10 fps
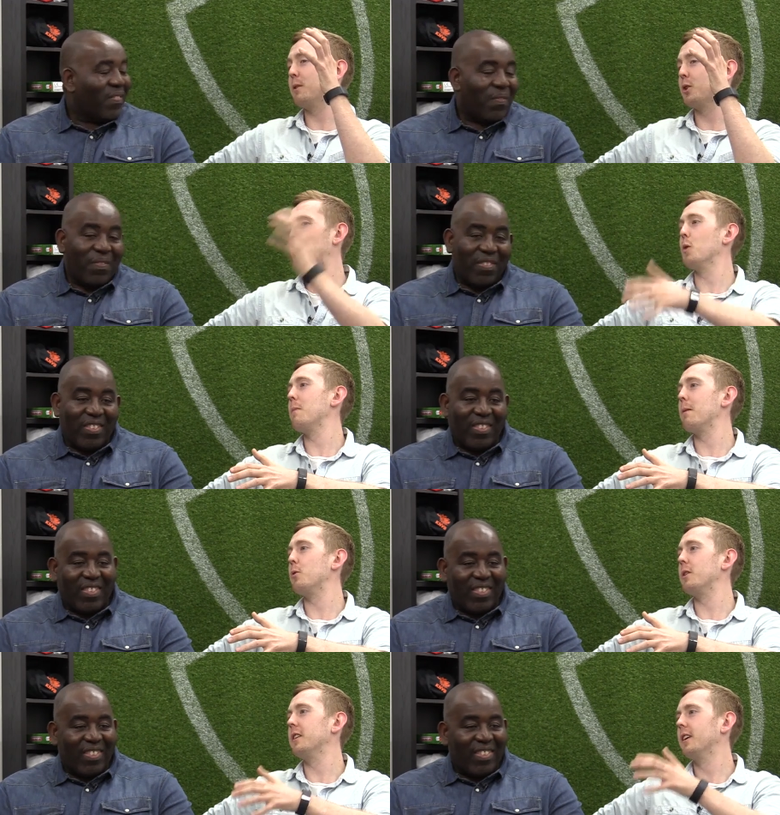Speaker 1: me a good
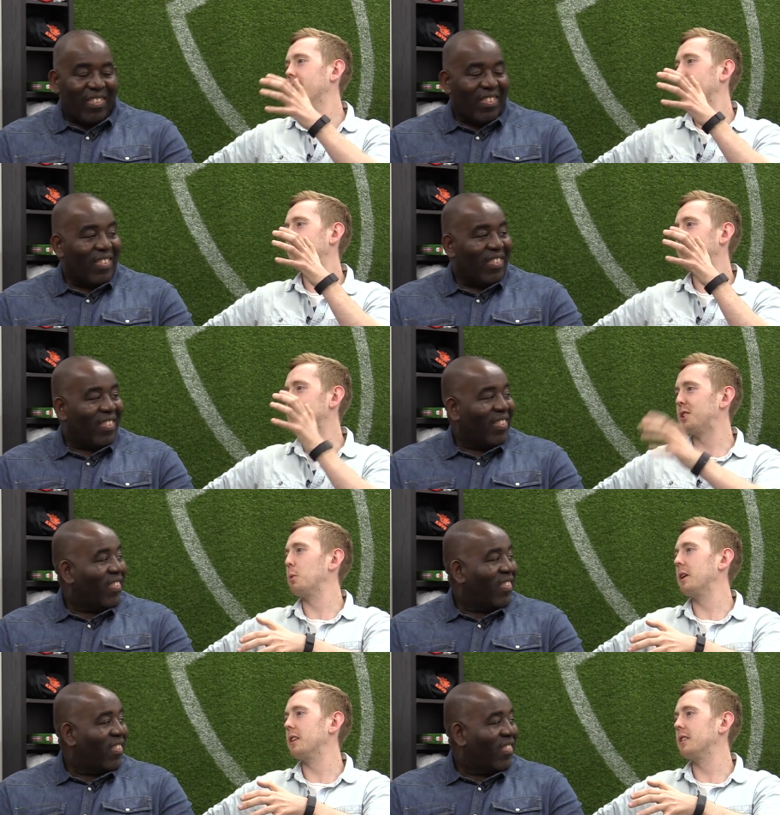memory against
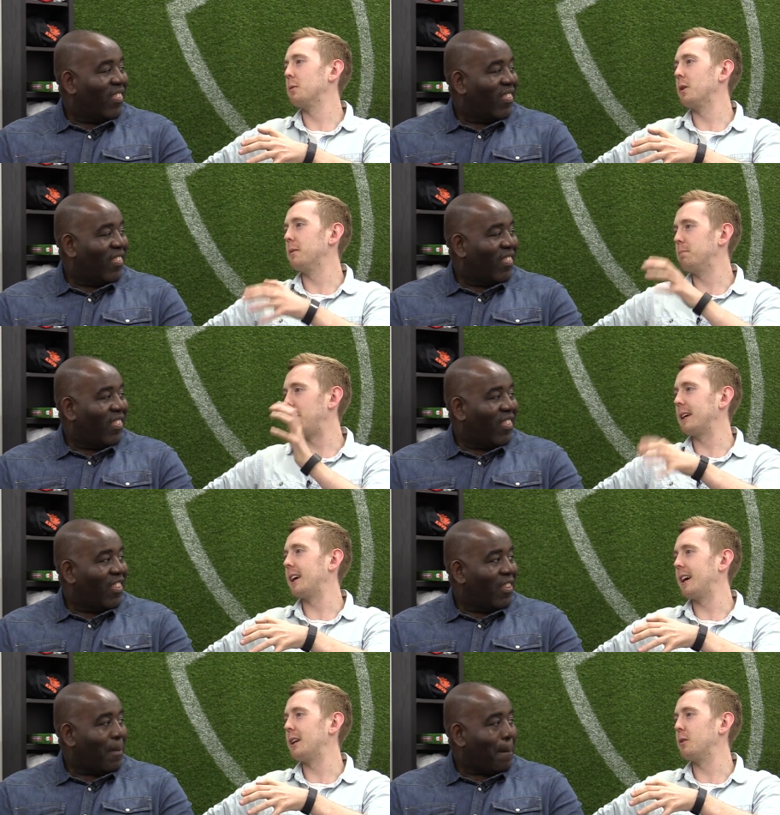Sweden when he banged
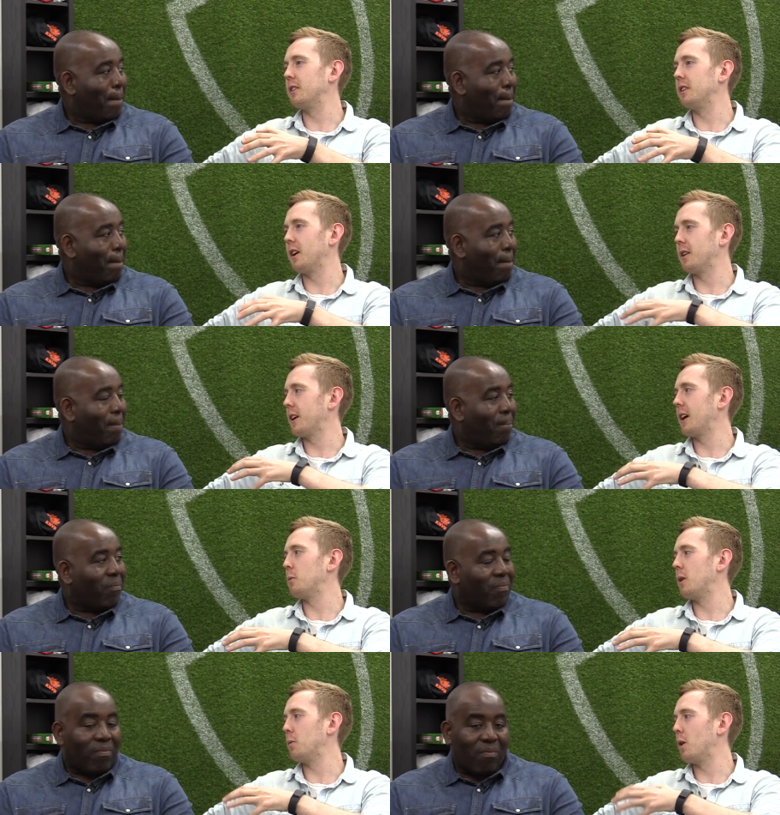that header in. You know the
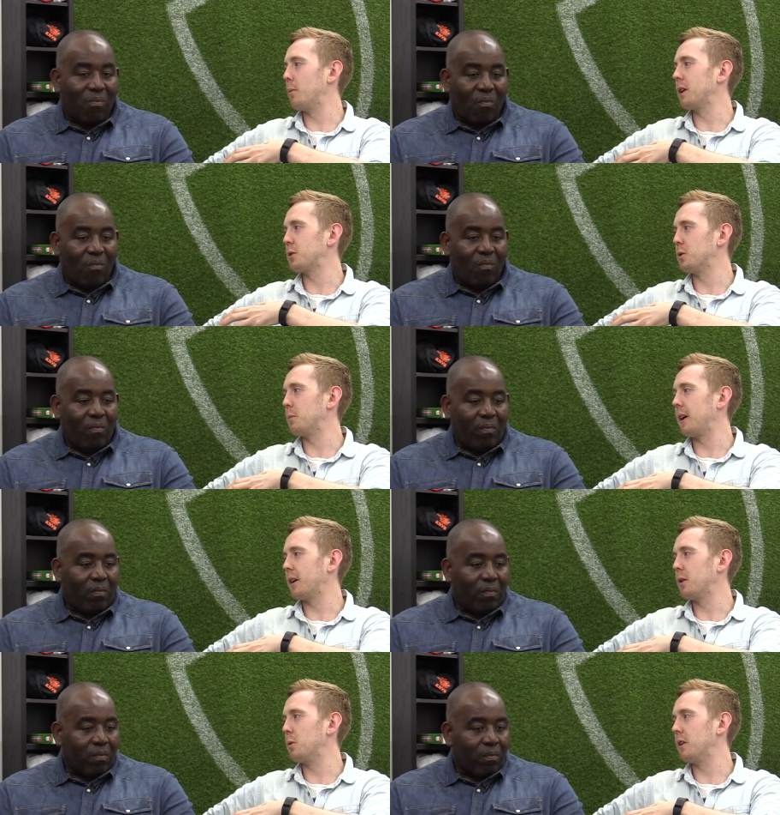game where Welbeck scored the back
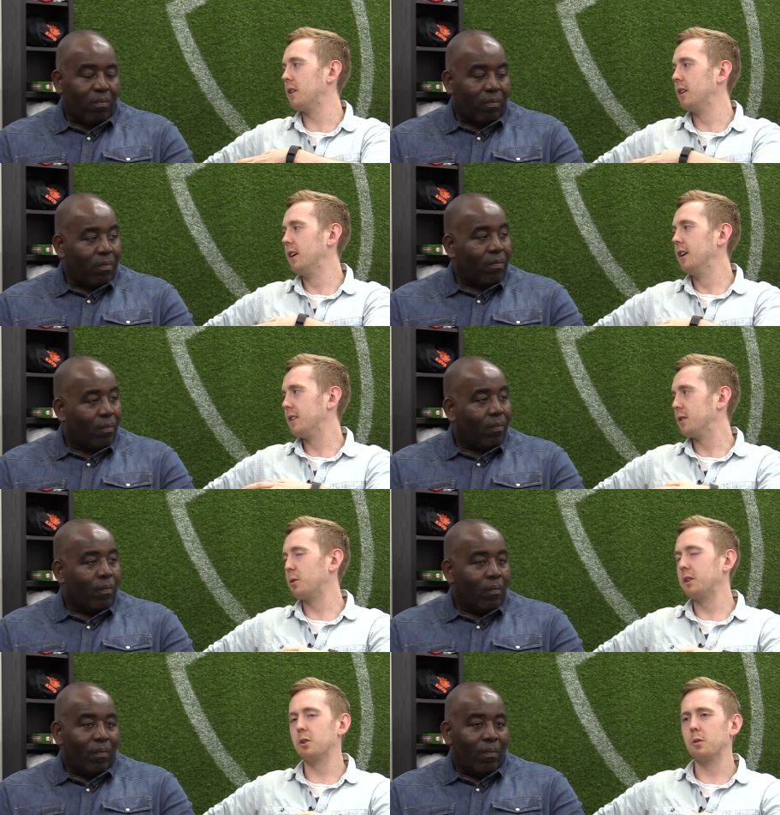heel winner, the
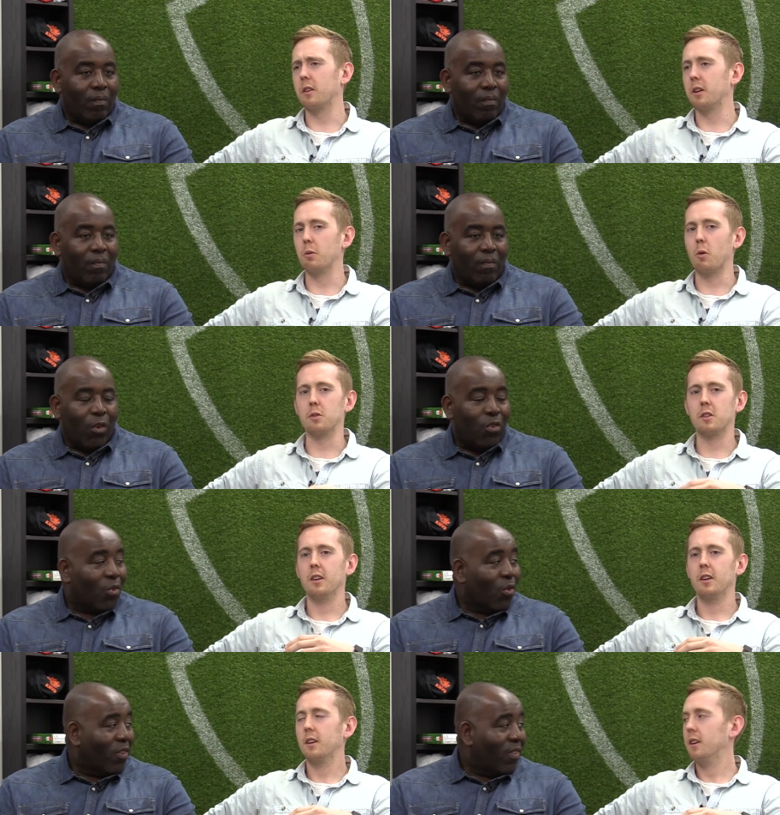three-two, I think it was. Who
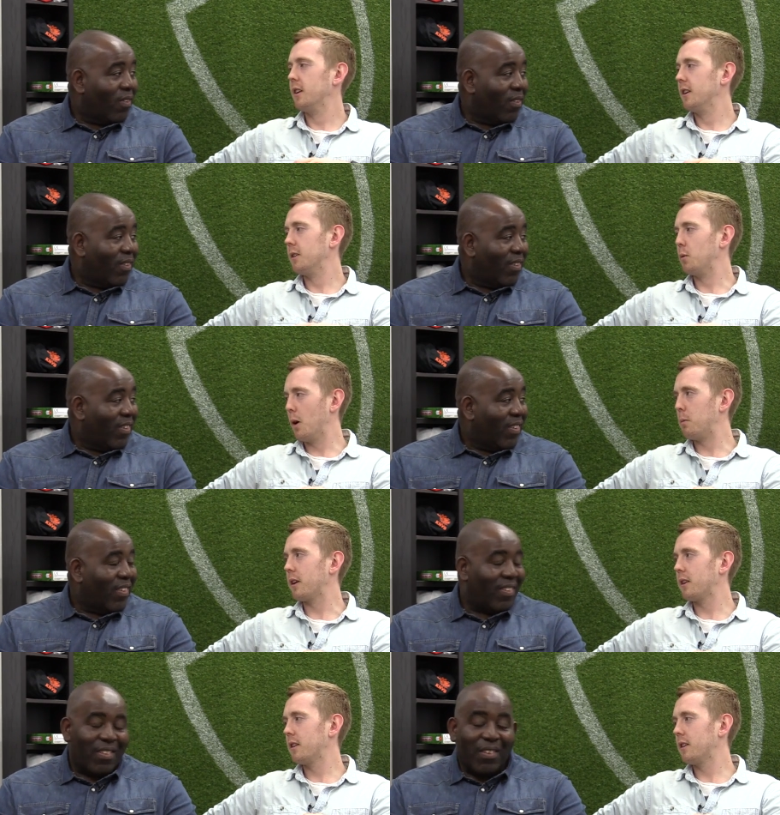scored?
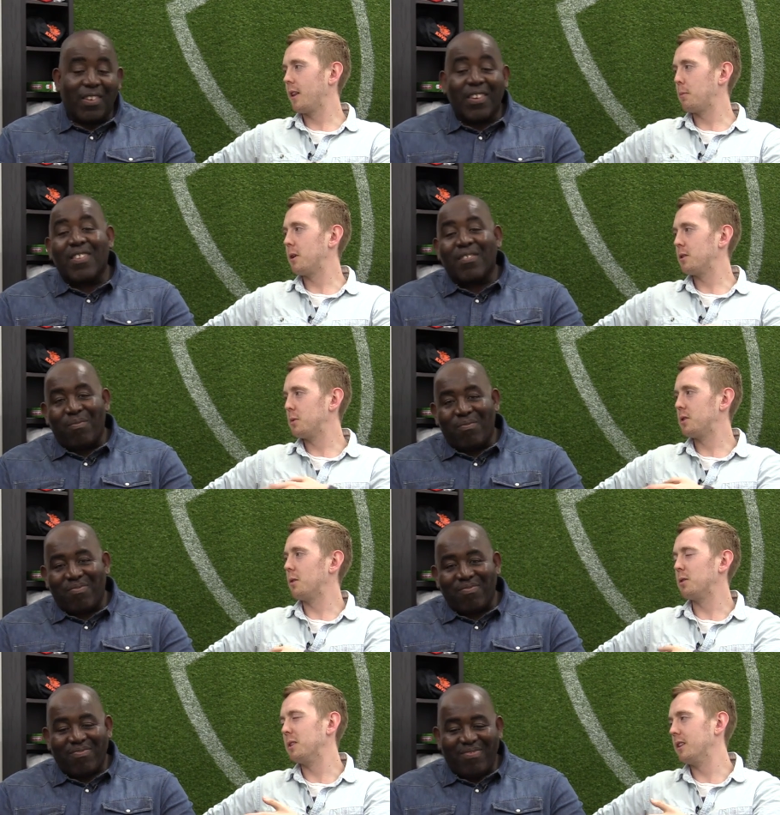Welbeck, you know that person we
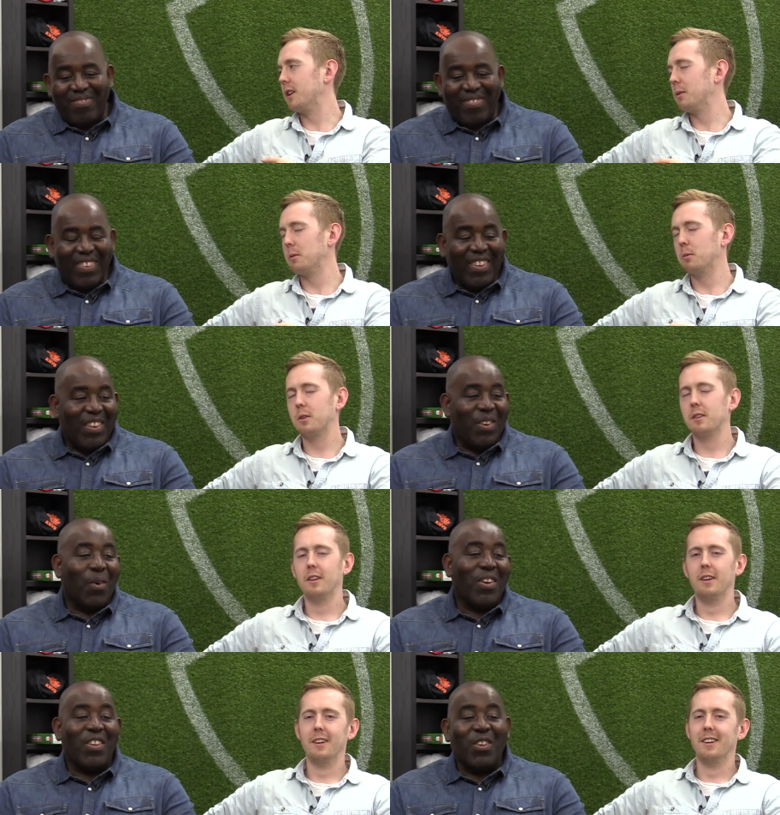sold to, we didn't need him anymore. The
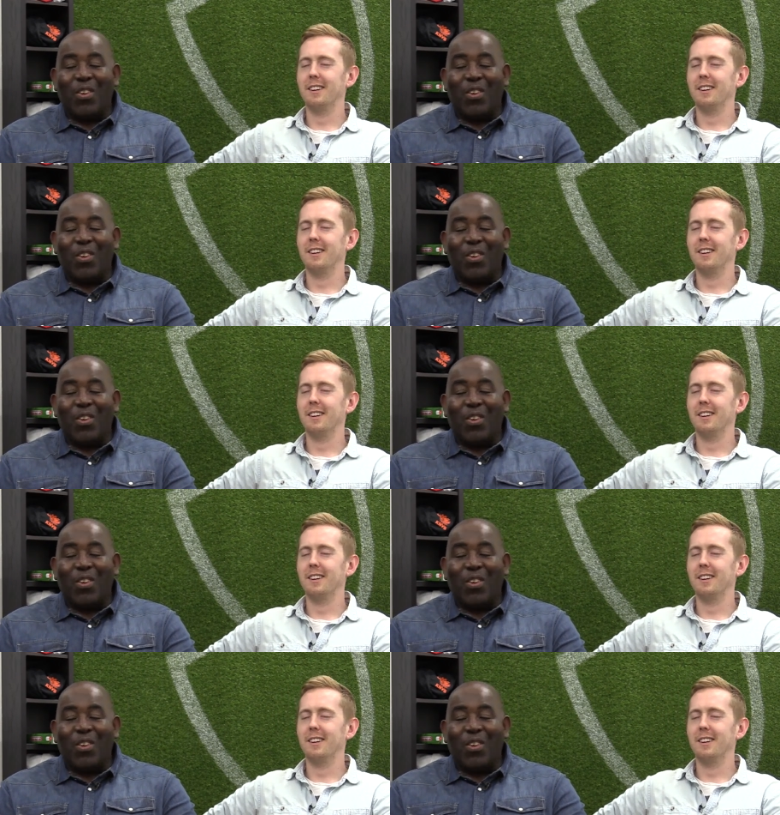one that you